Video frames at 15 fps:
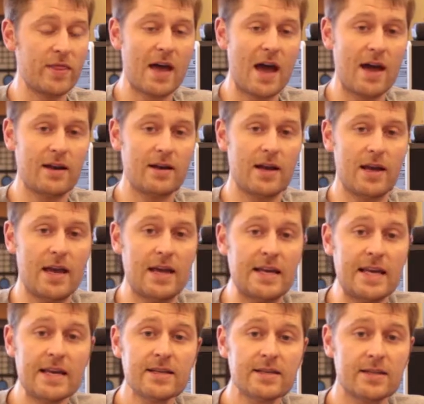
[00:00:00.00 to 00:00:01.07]
that
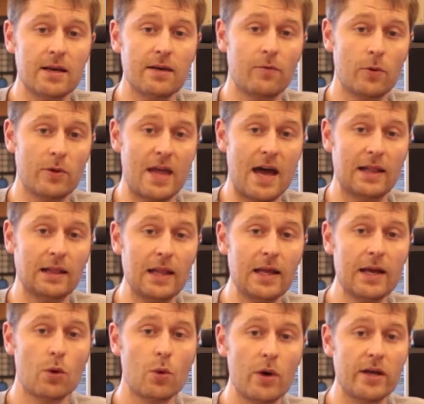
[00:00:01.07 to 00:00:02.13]
adhesive, when that
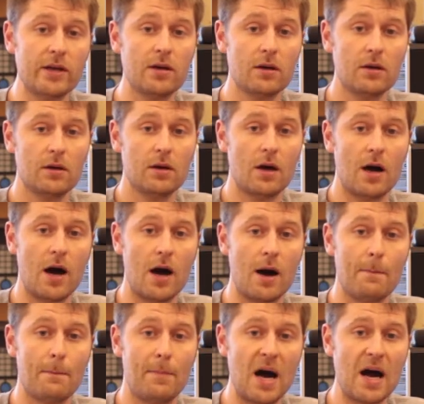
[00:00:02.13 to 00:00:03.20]
liquid
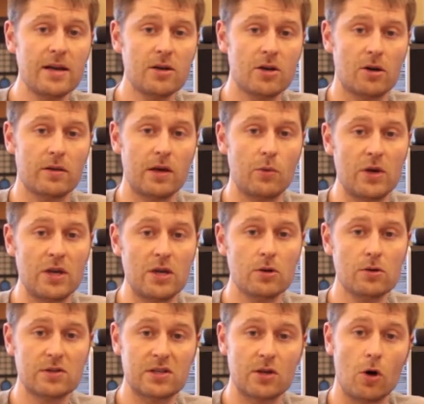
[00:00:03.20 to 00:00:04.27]
binder that we
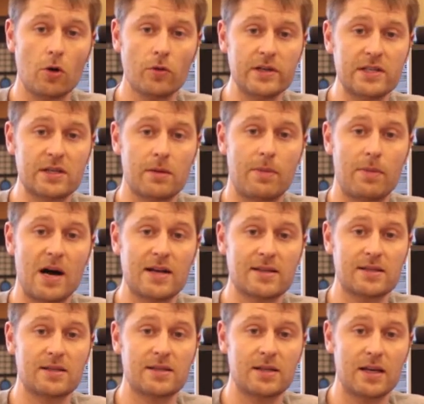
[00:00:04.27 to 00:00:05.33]
use to hold these
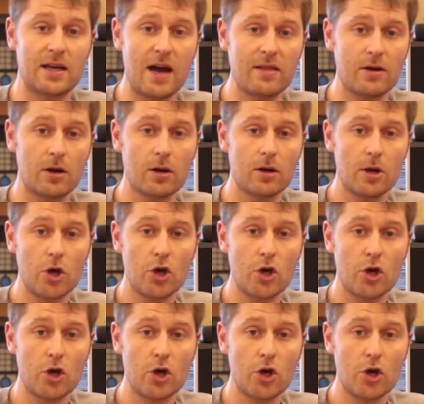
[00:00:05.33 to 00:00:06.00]
composites together